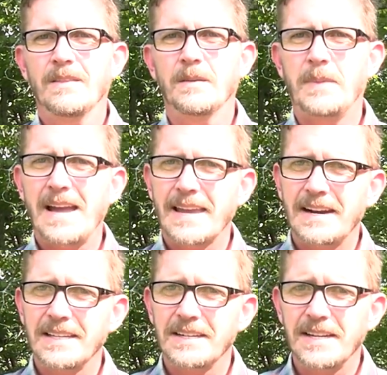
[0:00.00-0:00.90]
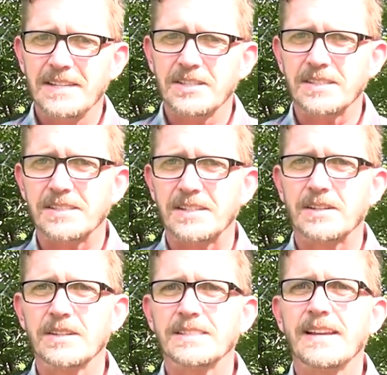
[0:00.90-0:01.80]
The Pike County Detention
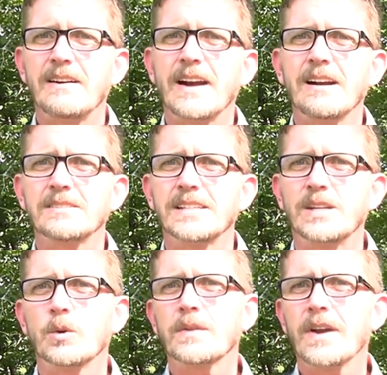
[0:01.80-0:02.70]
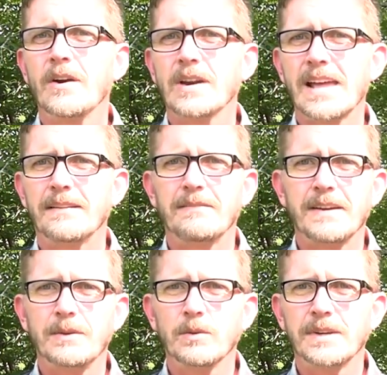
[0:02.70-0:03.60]
Center is now housing North Carolina
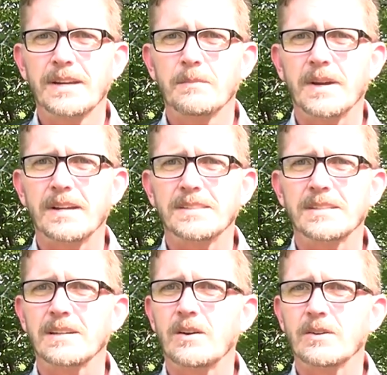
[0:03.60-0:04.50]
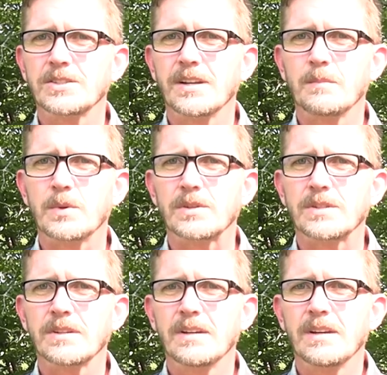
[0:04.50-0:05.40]
federal inmates in large
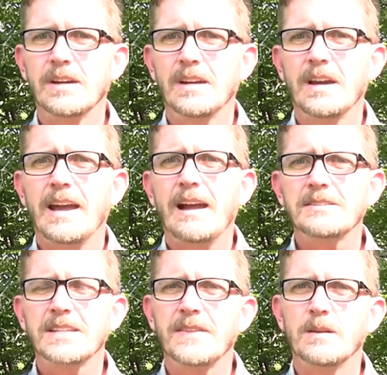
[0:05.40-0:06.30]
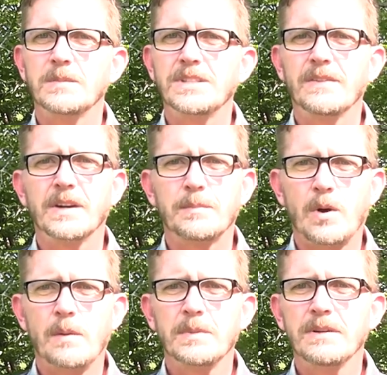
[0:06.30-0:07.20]
numbers. Housing them until the
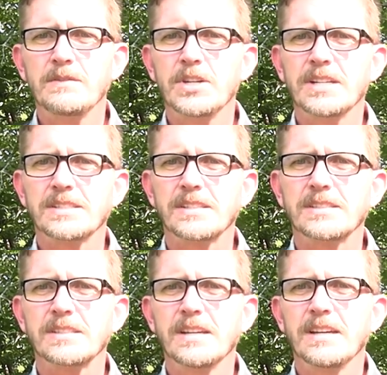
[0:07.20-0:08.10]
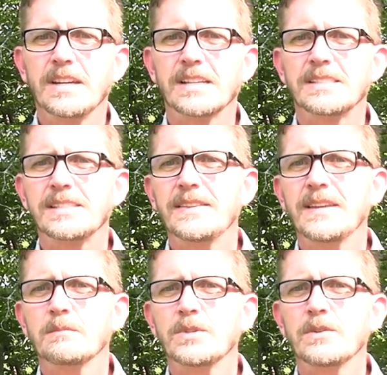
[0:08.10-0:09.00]
Department of Justice can send
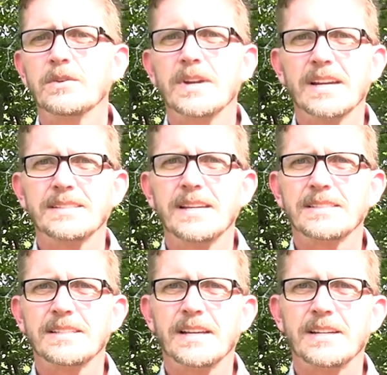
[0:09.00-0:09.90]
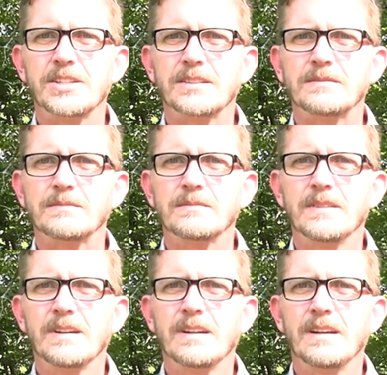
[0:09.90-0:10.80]
them to their next destination.
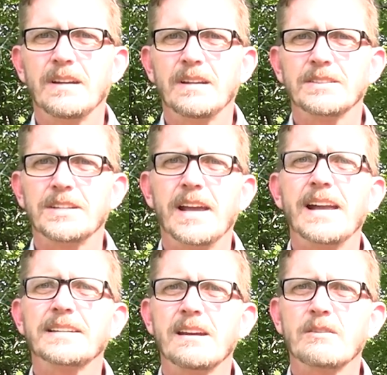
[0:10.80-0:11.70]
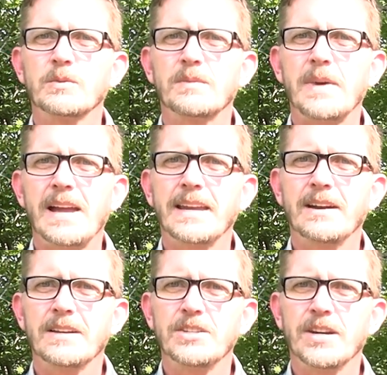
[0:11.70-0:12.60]
Today I talked with Pike
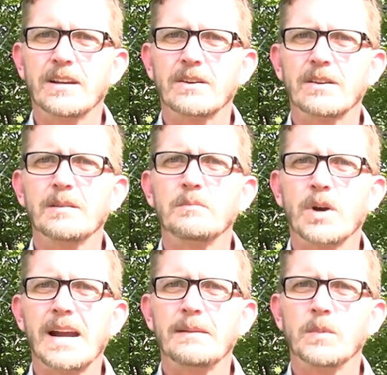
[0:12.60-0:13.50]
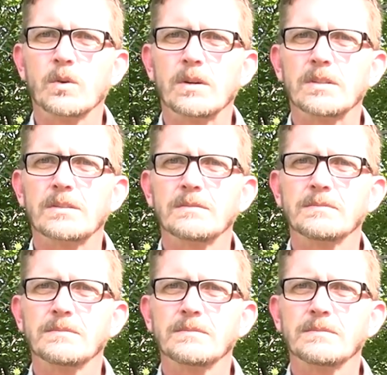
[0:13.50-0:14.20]
County Jailer Brian Morris.